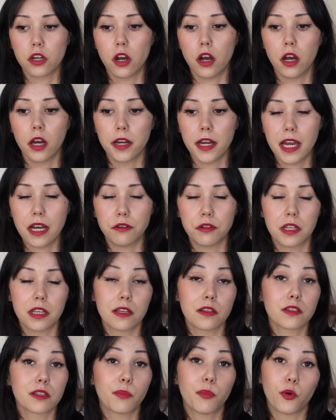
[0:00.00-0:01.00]
on how to
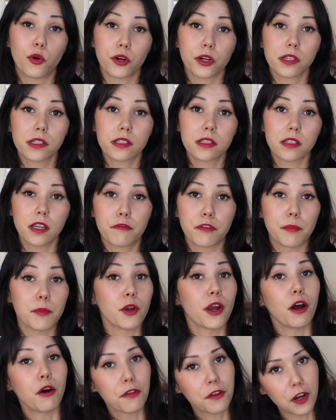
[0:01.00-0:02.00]
get support from
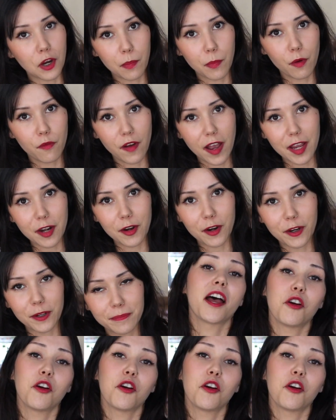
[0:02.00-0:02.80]
your healthcare provider.